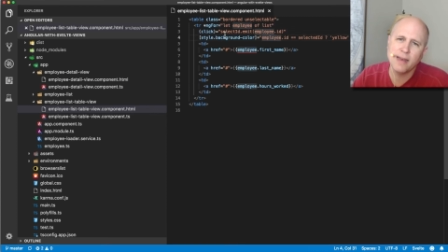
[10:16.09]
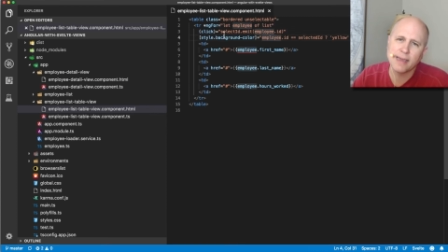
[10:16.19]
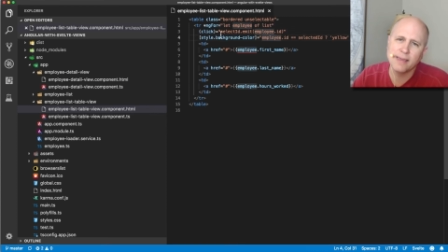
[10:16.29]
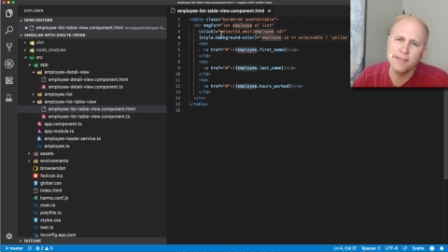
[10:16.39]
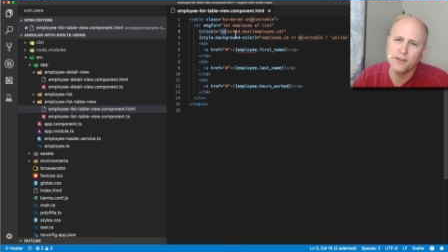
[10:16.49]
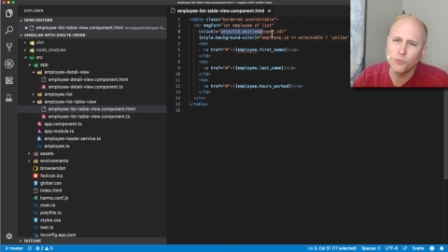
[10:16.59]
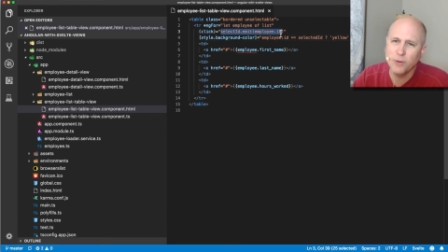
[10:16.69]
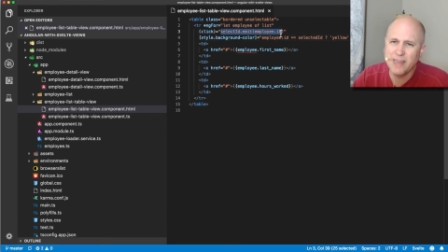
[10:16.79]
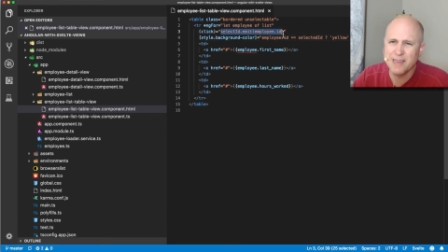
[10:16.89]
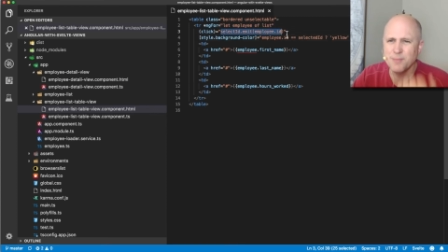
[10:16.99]
I can then
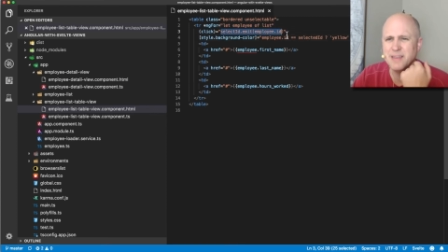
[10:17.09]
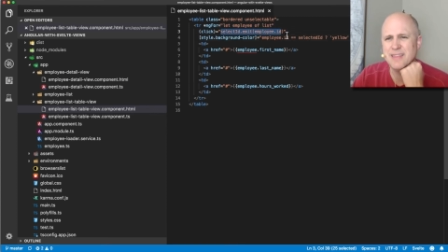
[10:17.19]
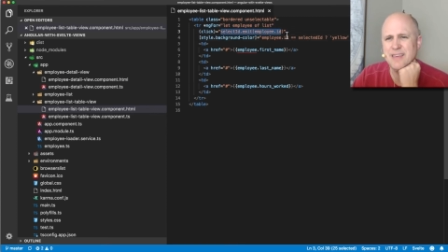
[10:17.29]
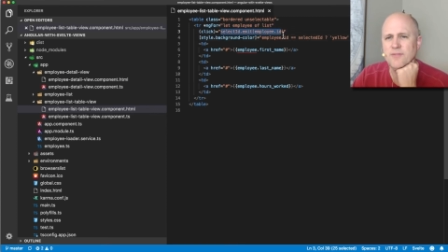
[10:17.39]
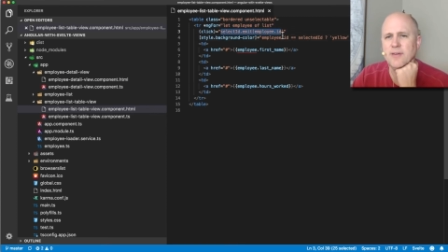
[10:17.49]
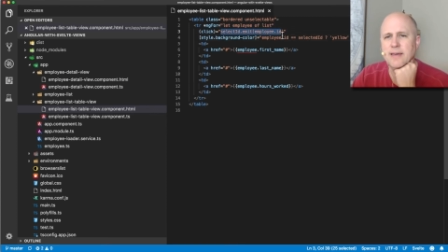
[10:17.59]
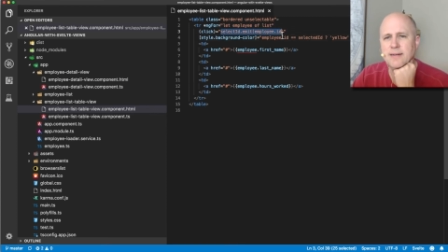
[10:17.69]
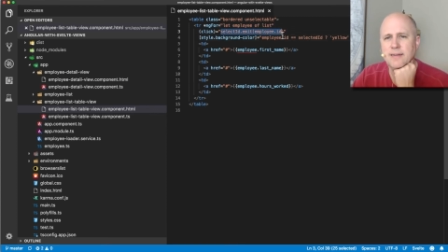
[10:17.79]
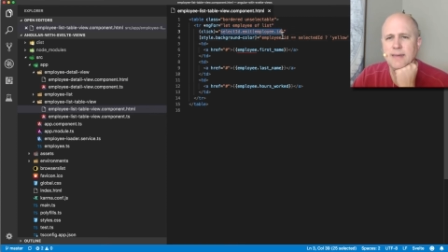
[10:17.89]
re-emit the event.